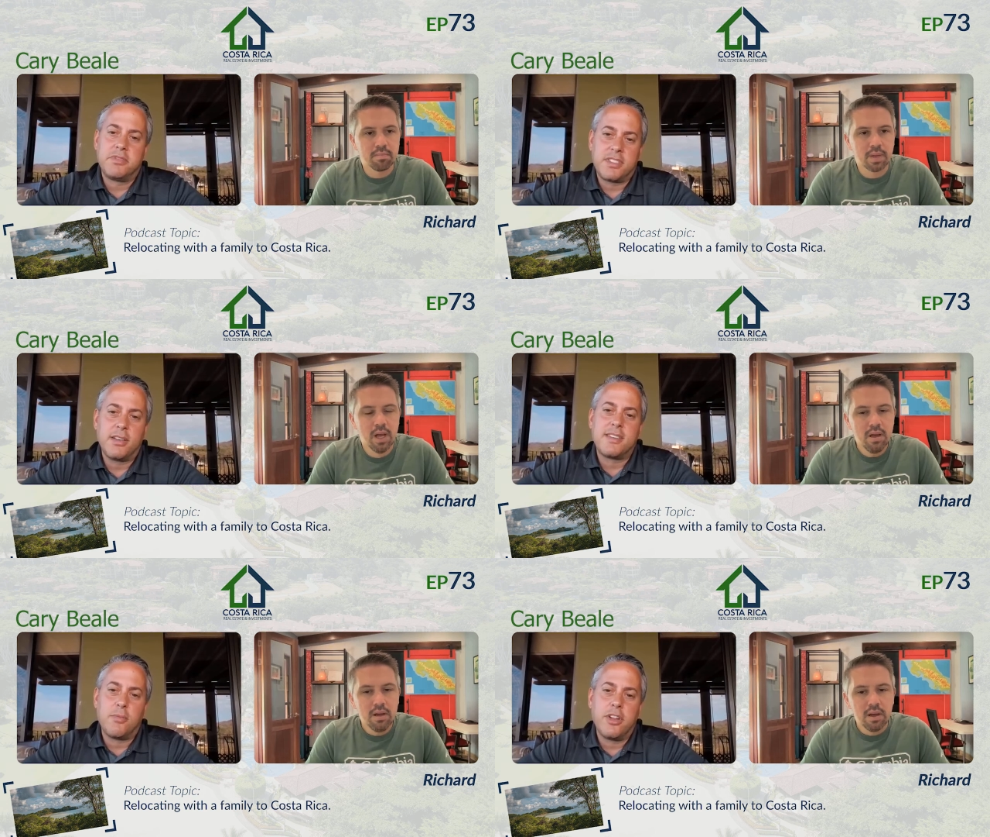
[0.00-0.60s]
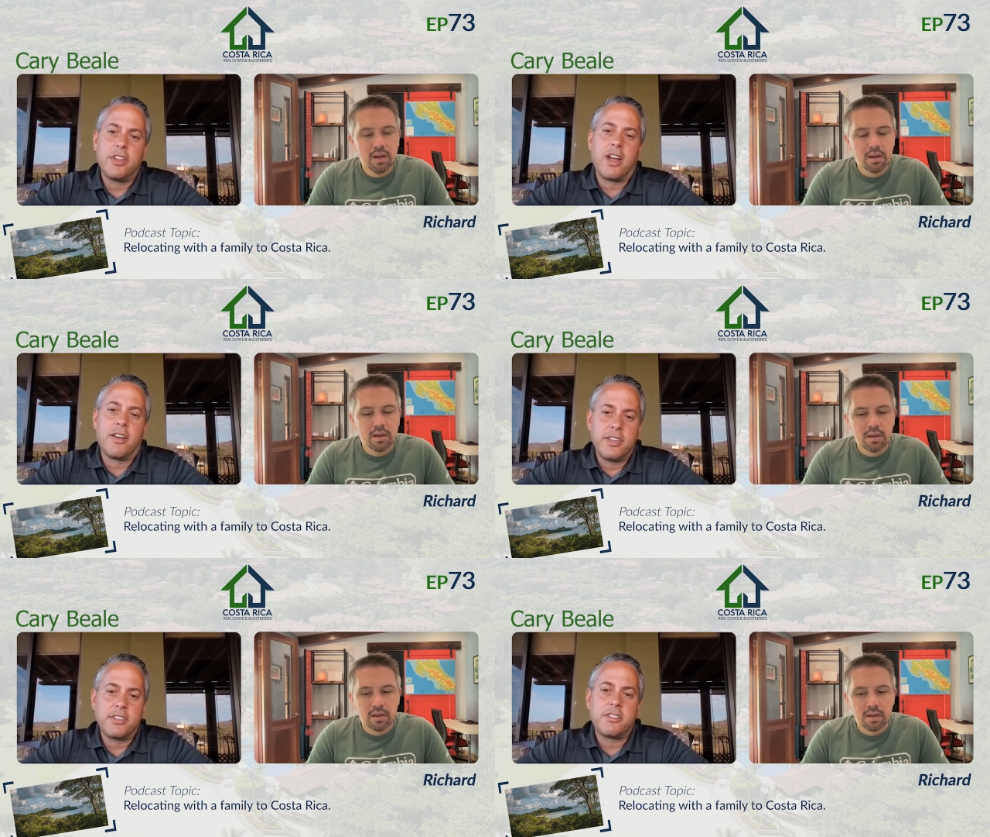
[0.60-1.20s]
Speaker 1: so somewhere in the
Speaker 2: travel
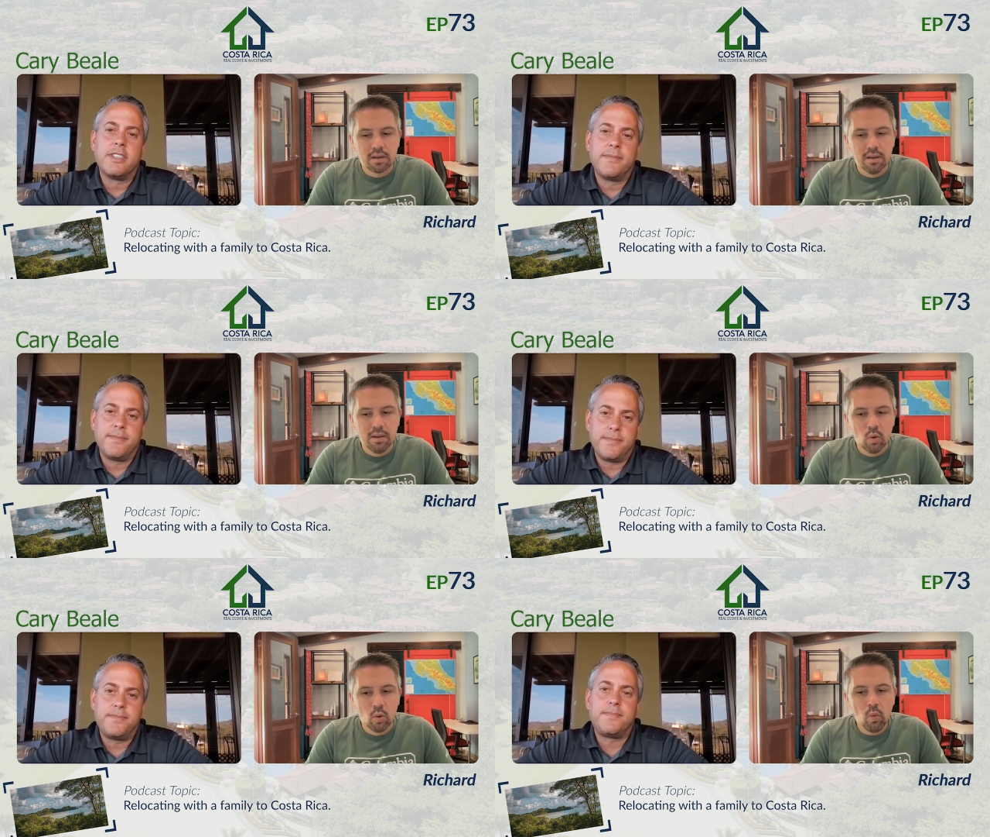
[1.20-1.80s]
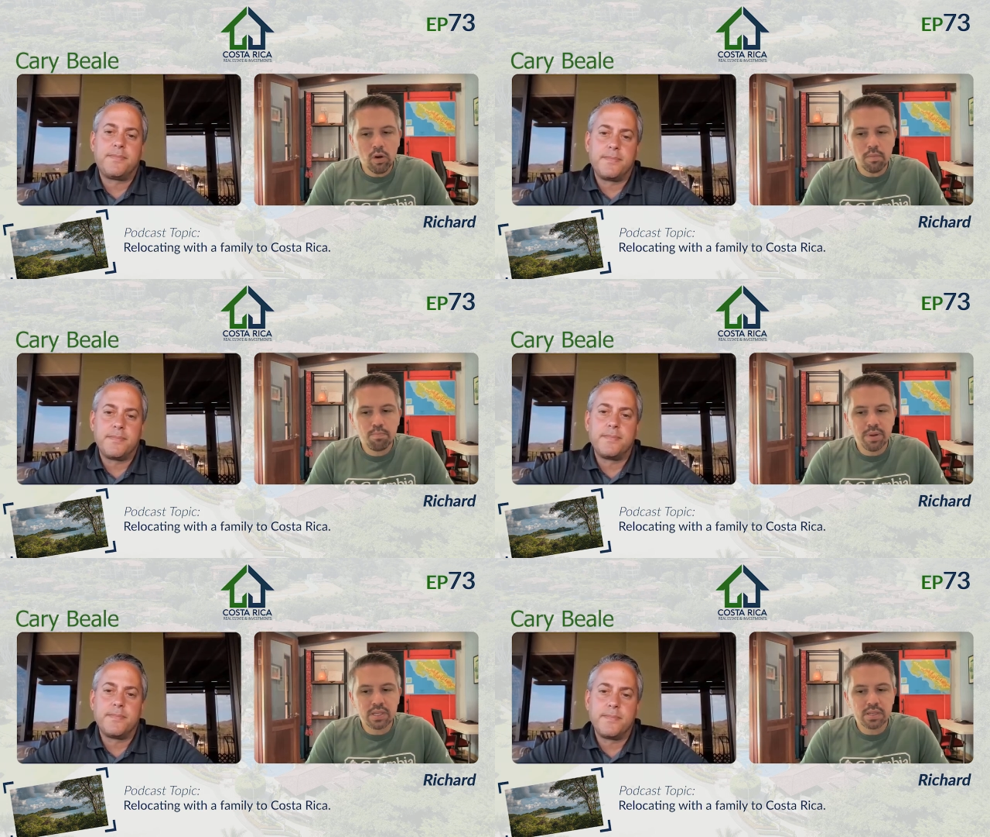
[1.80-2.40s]
industry. What
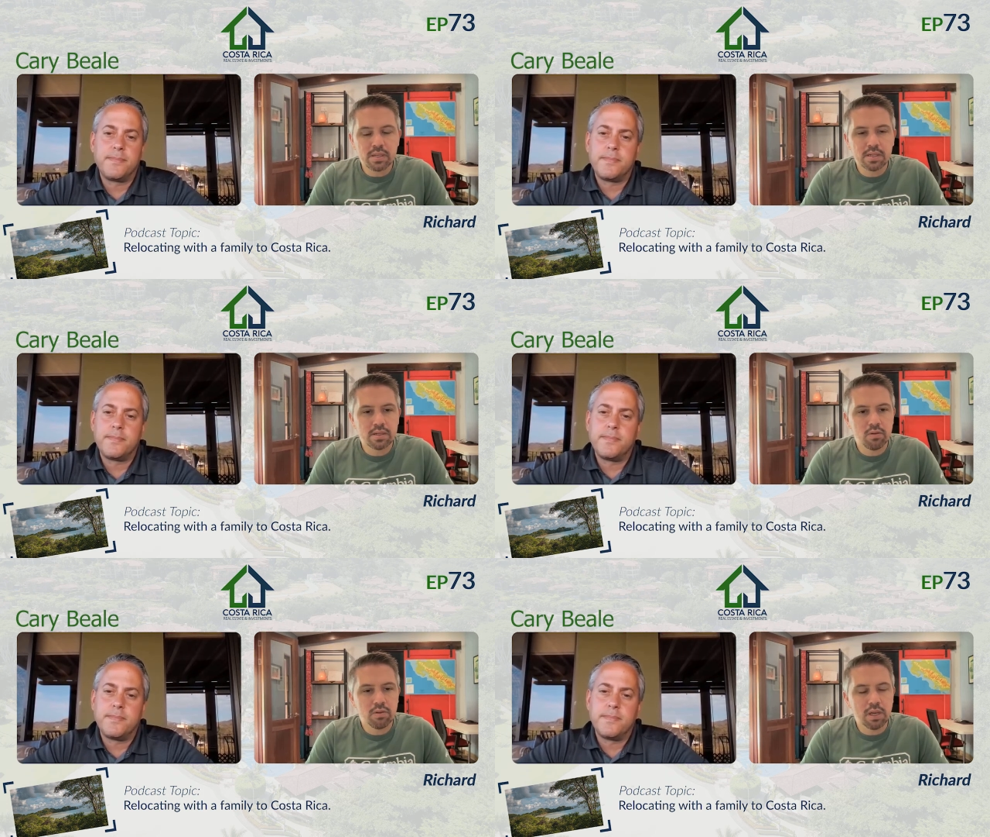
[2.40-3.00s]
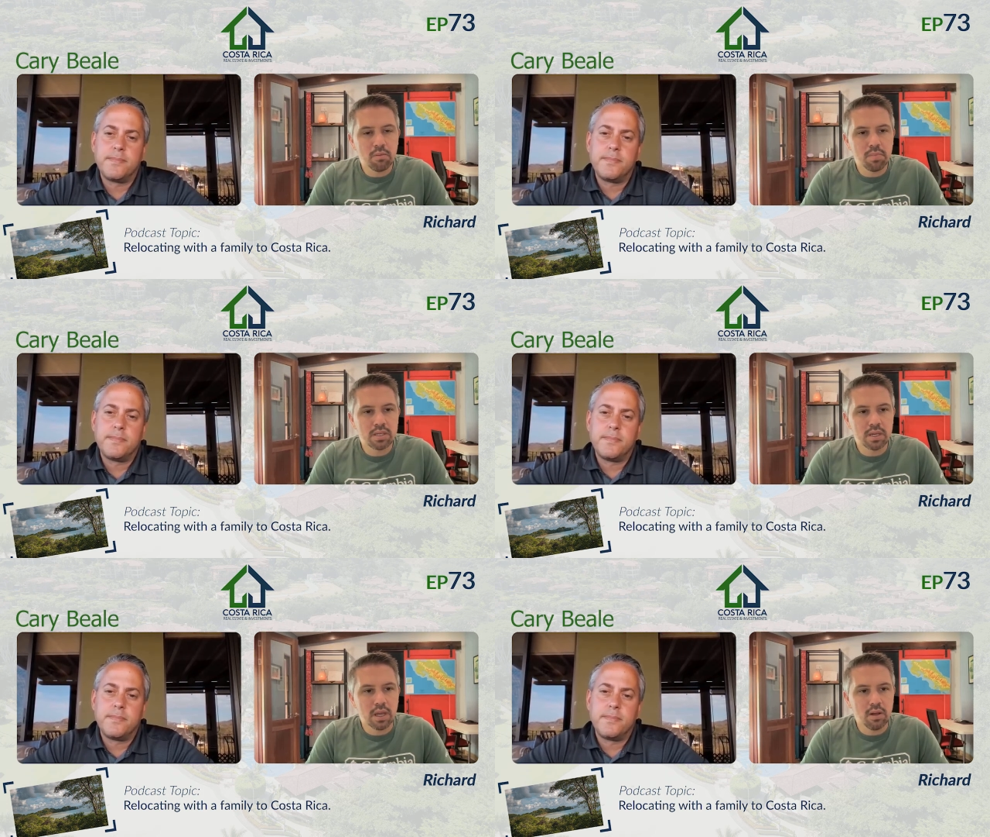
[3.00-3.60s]
businesses do you think are
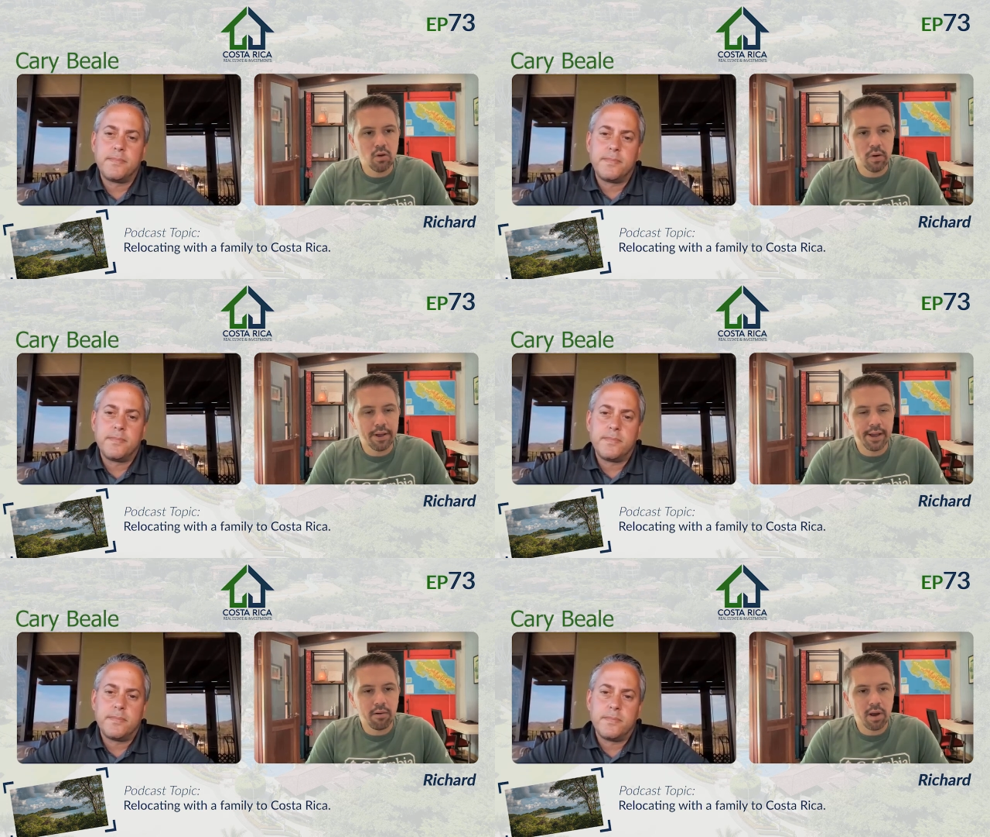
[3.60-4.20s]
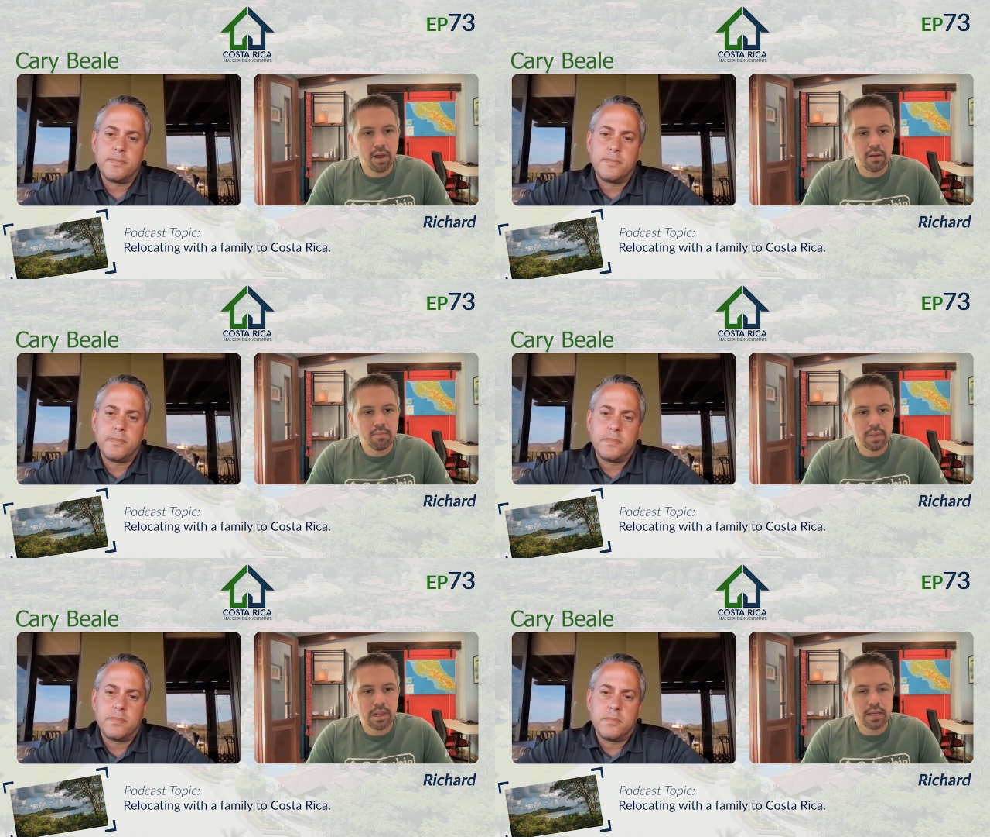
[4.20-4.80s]
missing in your area?
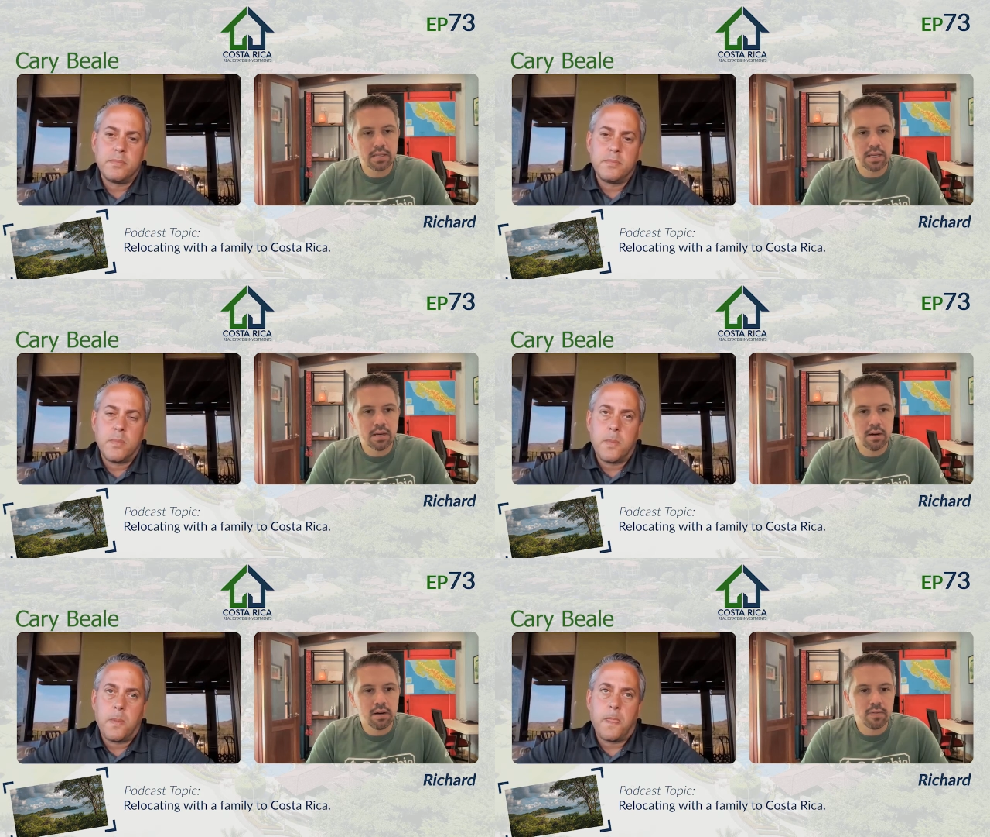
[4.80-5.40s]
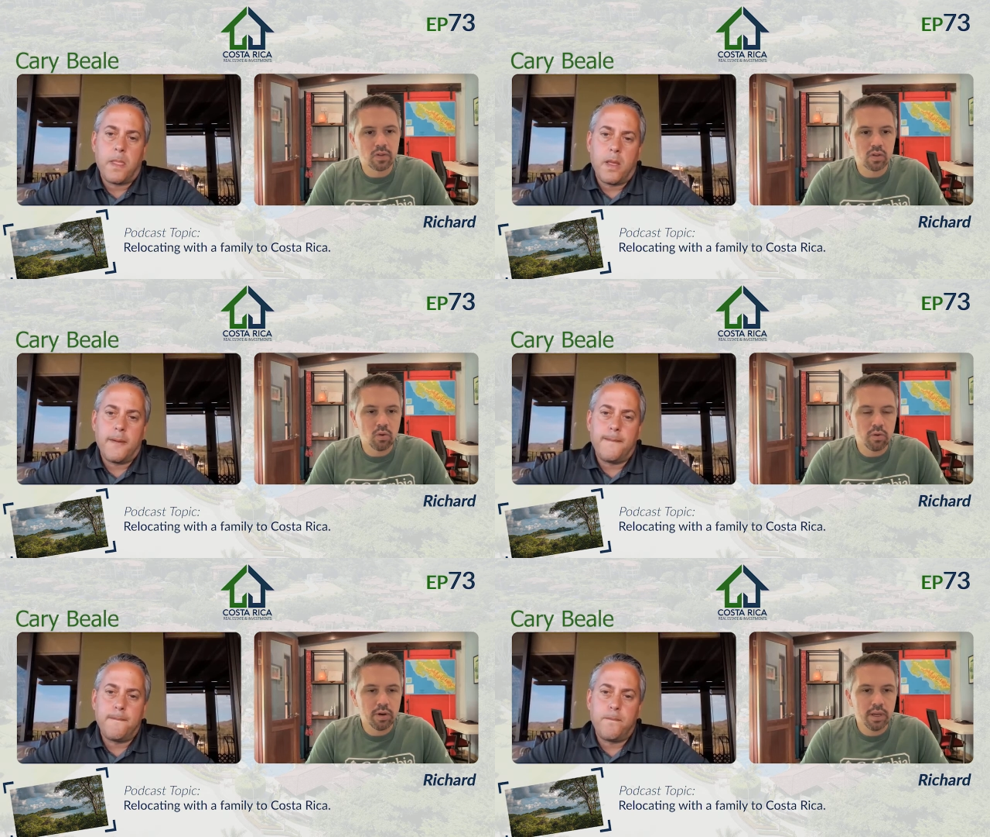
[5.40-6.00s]
like is there enough
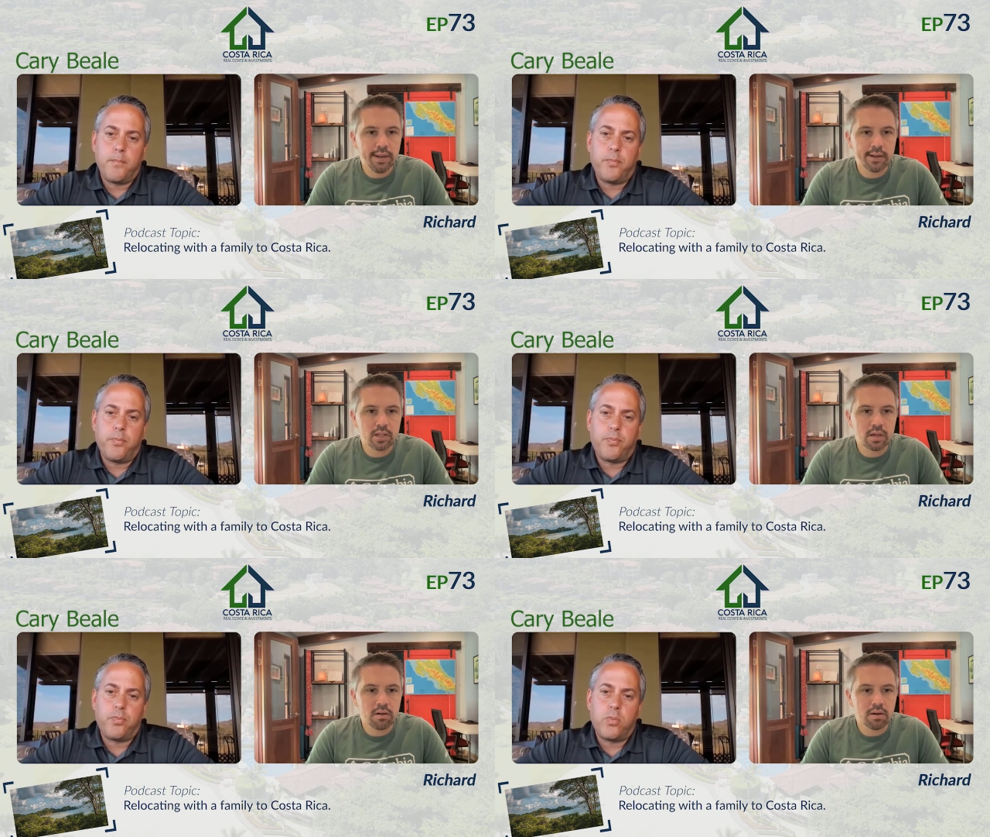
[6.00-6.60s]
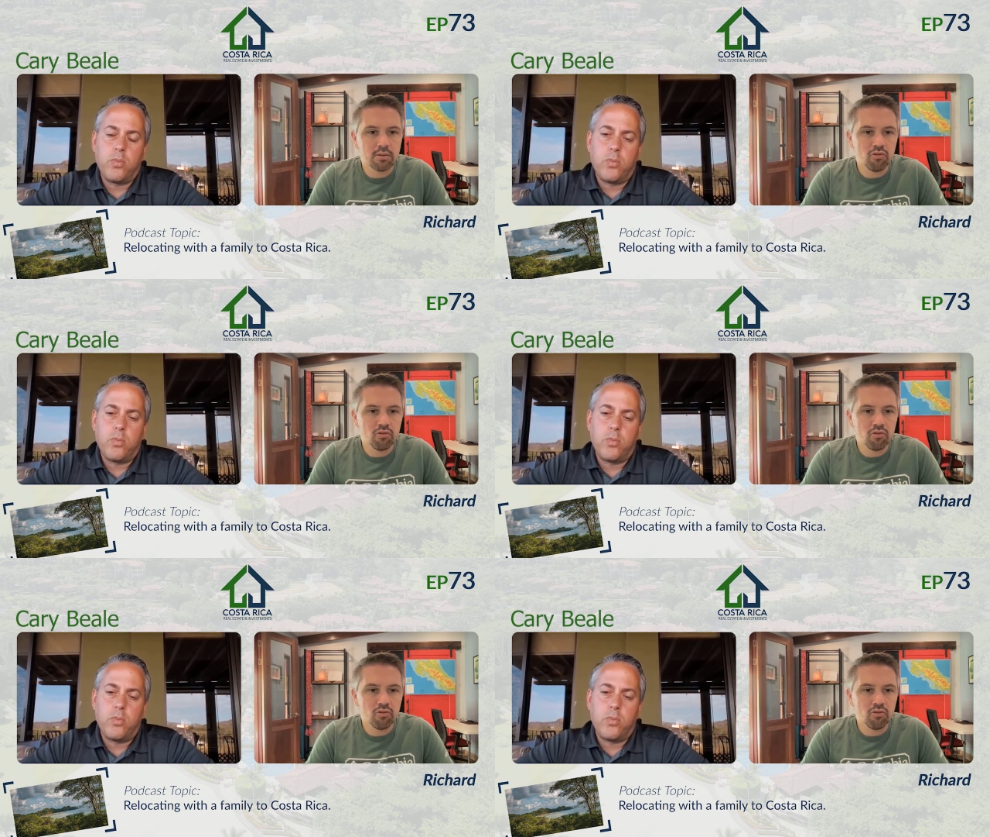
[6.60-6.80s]
storage is there a